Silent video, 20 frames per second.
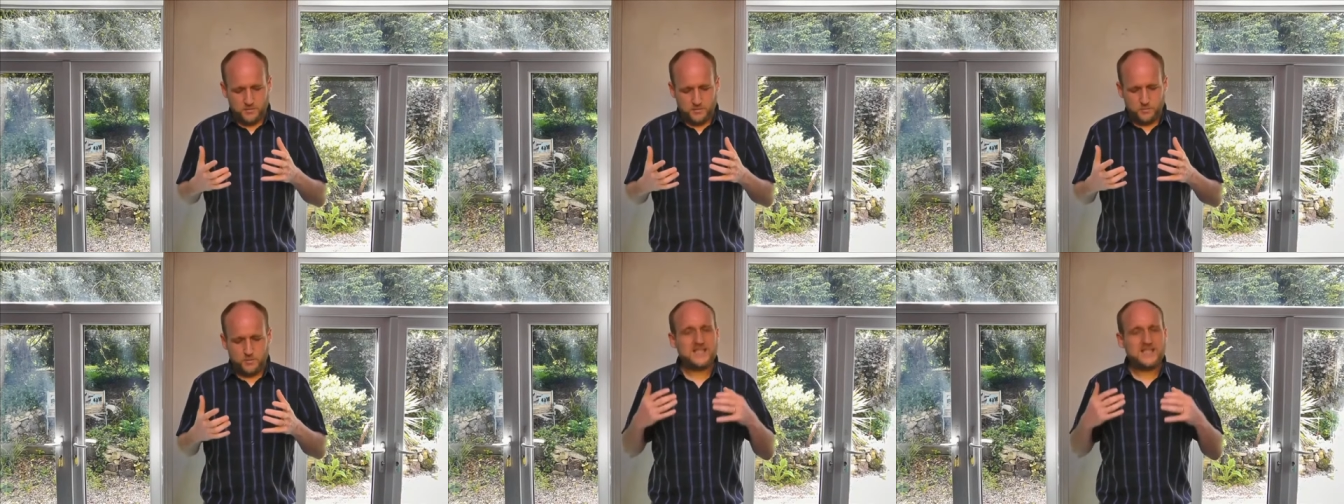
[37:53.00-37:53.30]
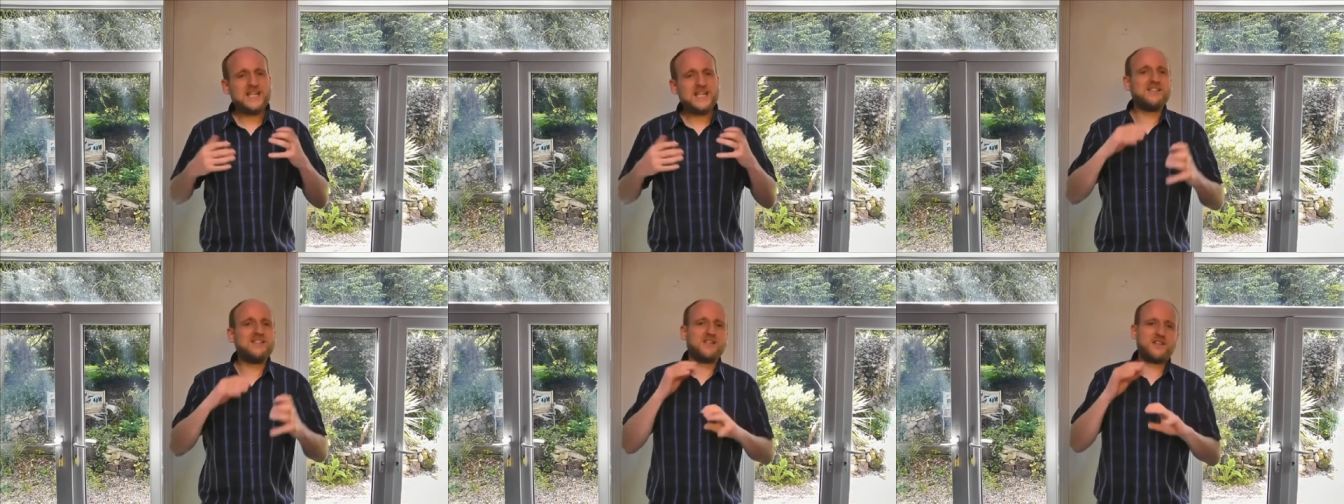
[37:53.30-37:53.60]

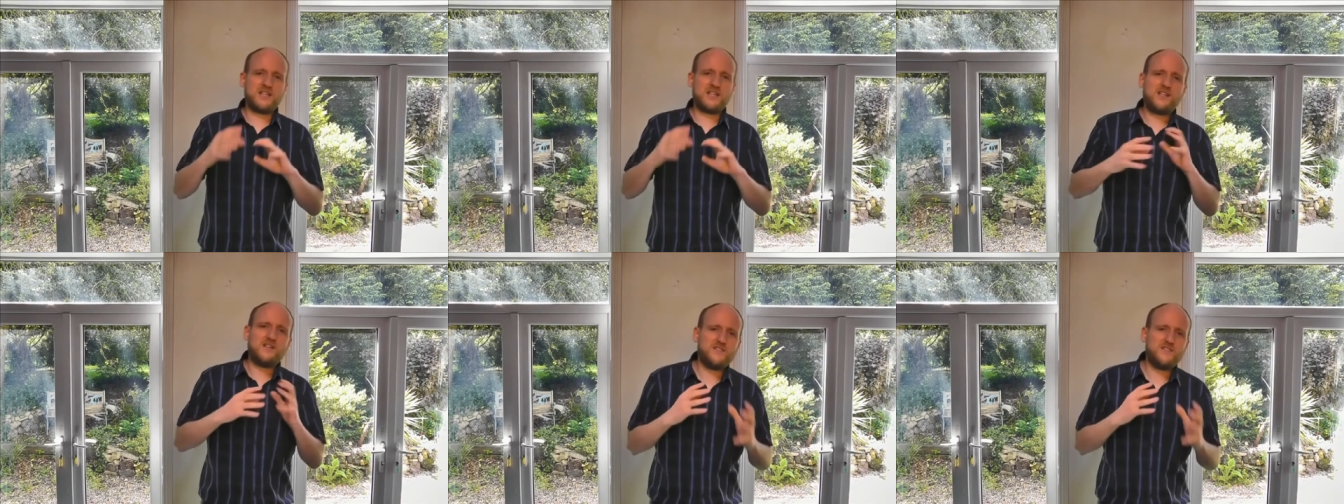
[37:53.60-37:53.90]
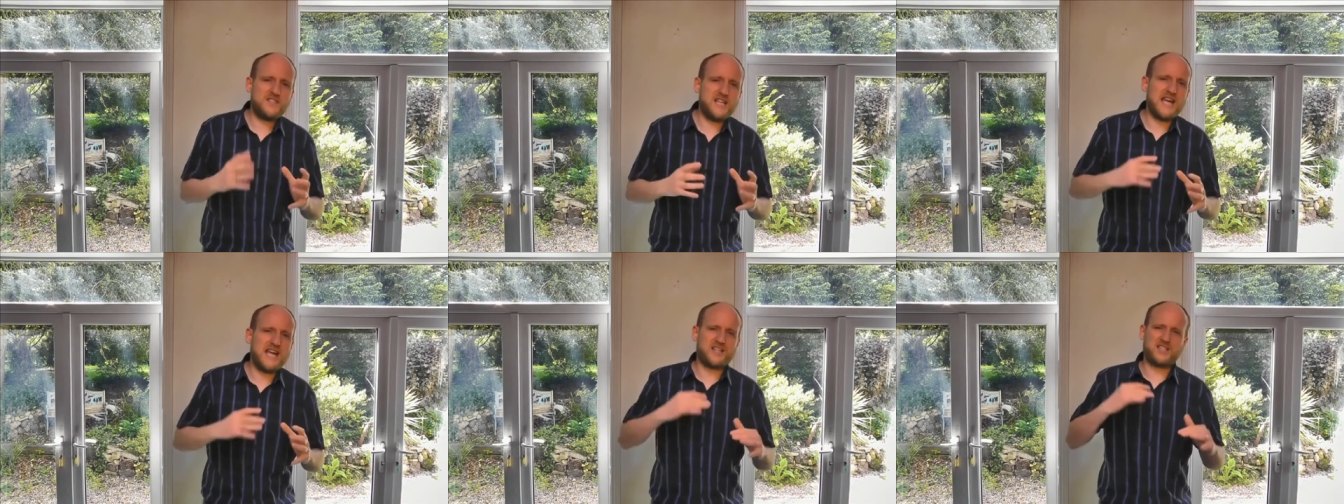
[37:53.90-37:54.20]
We tend to think
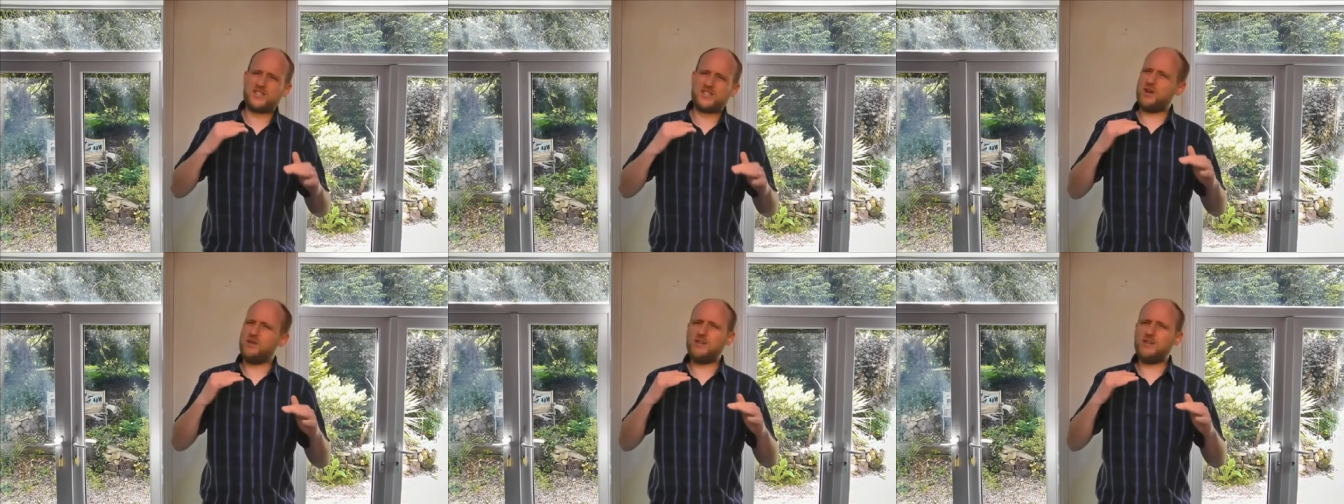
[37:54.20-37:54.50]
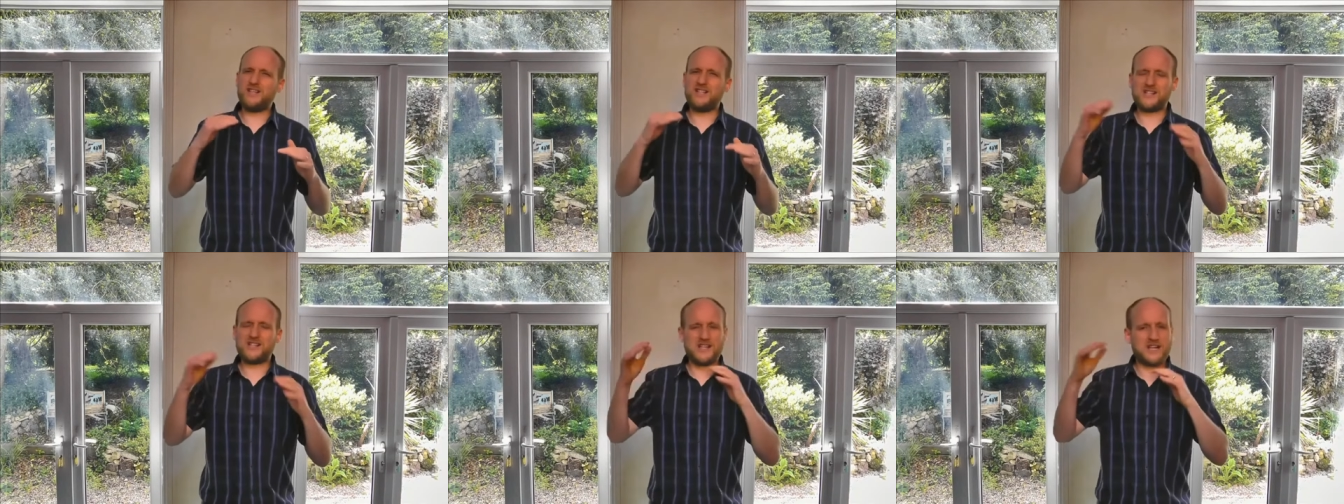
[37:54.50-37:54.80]
of sex
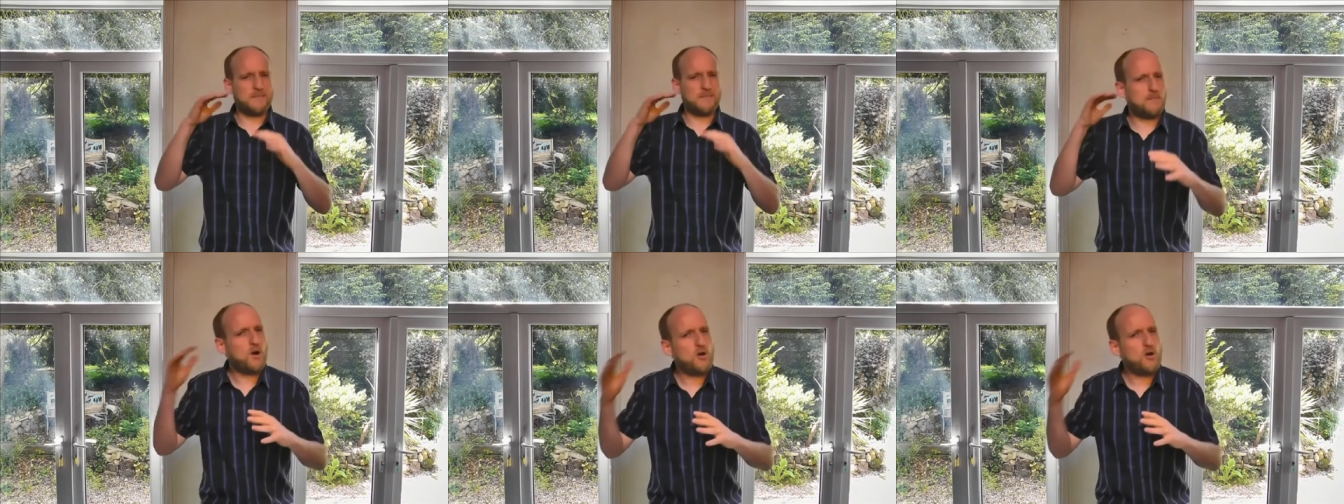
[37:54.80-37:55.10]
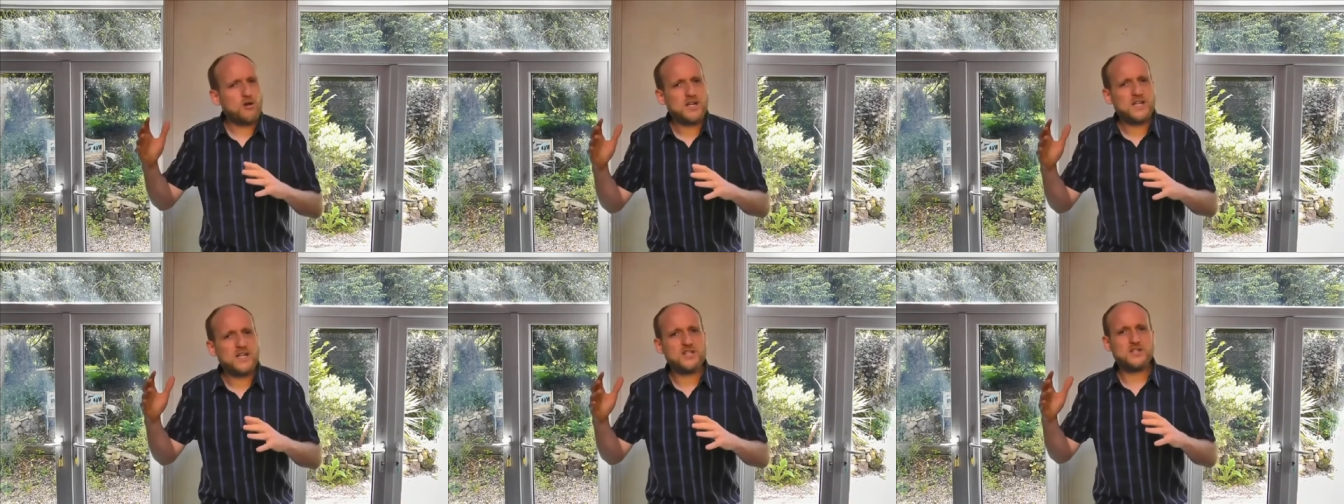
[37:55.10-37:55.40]
solely as like a
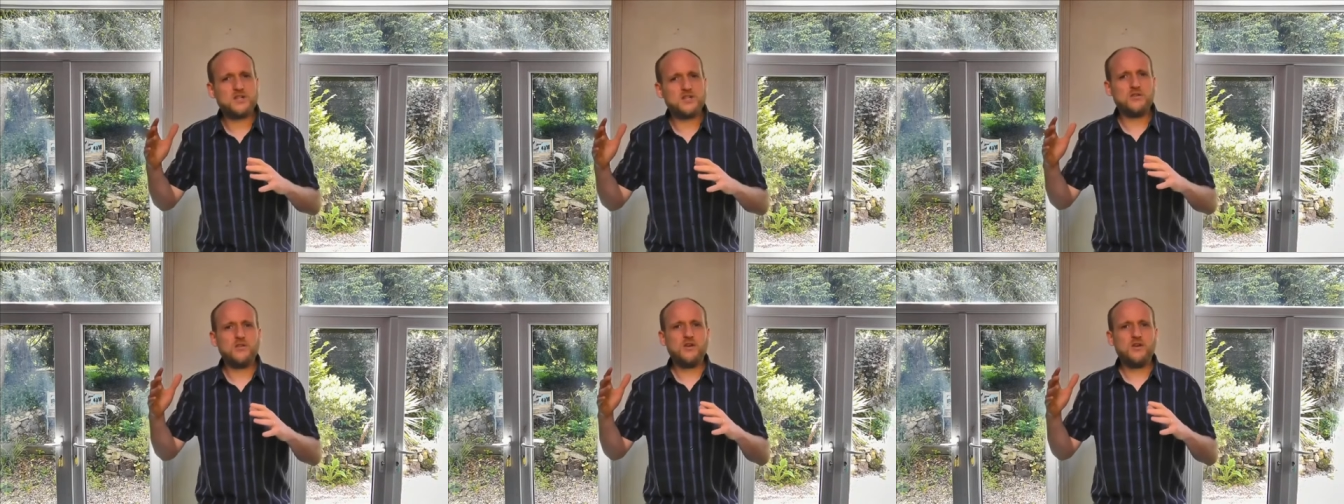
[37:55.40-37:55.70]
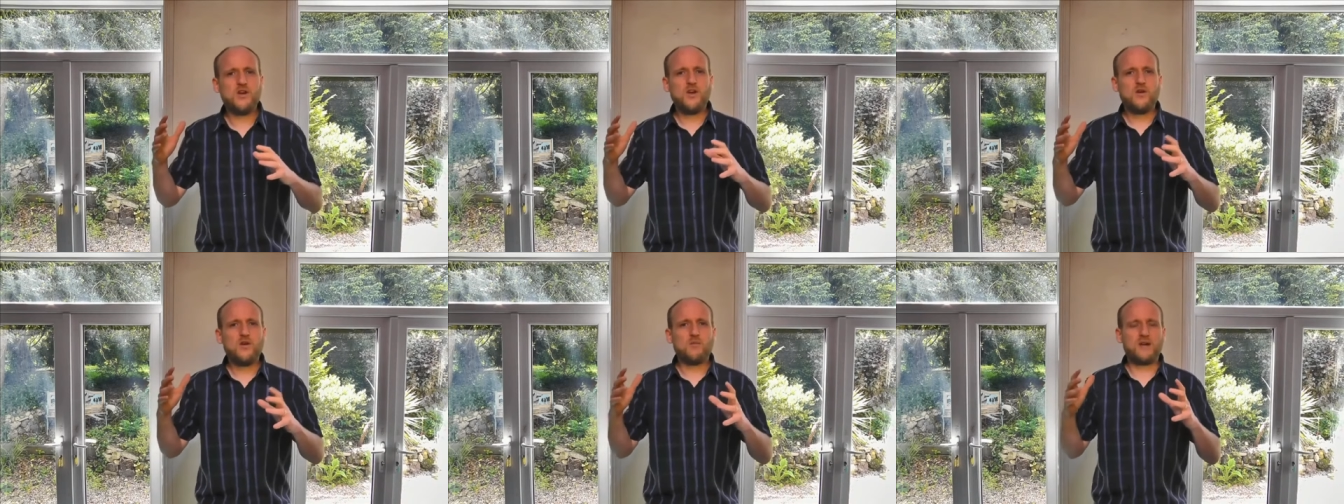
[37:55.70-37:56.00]
moral
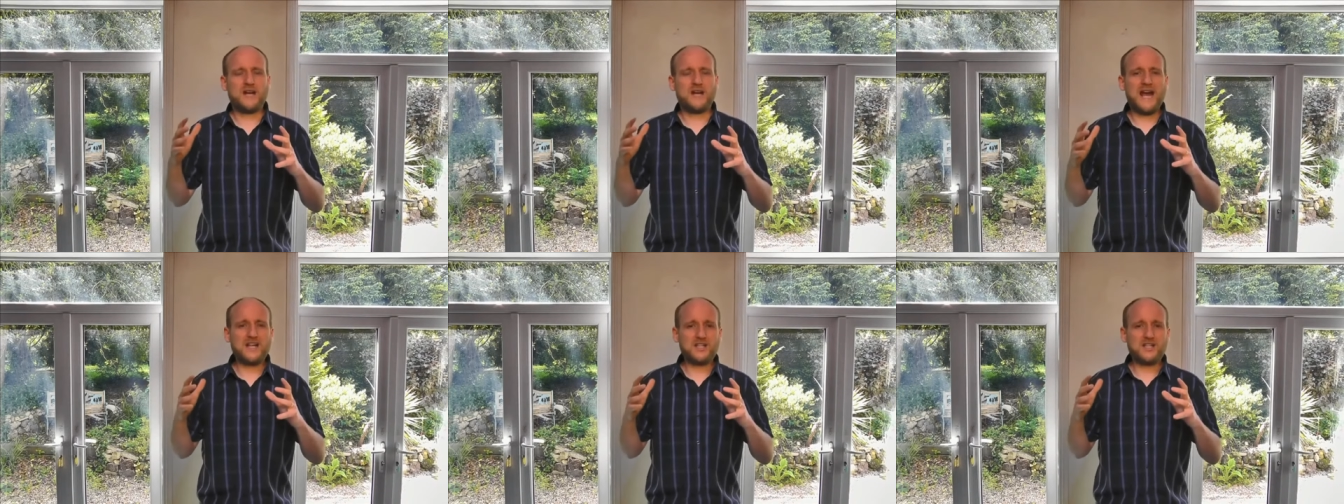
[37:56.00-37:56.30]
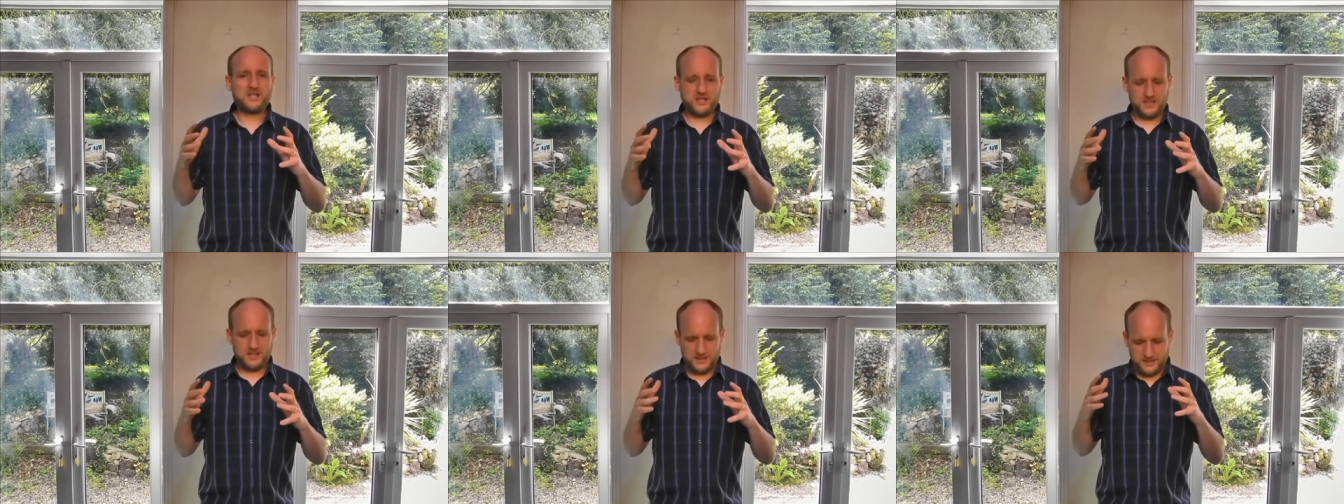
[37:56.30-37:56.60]
issue, when
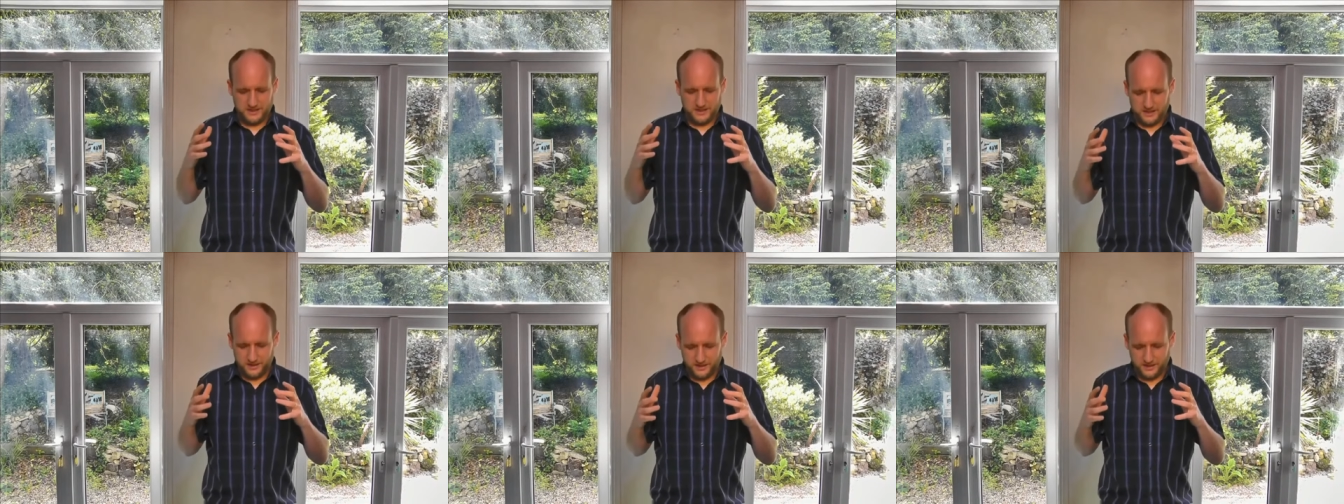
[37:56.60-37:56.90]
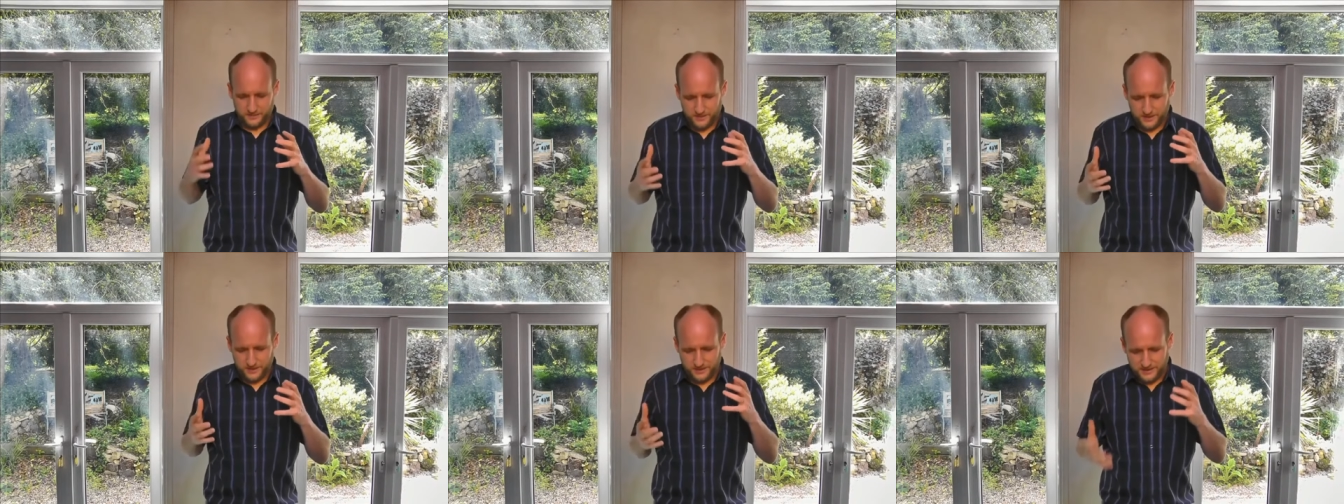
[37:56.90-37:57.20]
actually
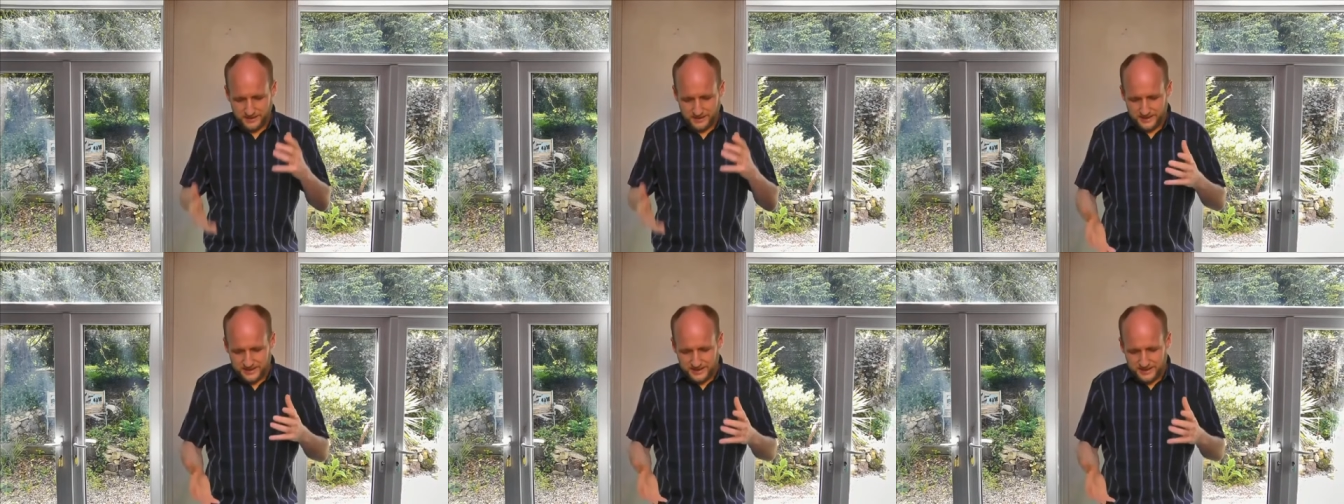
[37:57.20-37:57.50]
um,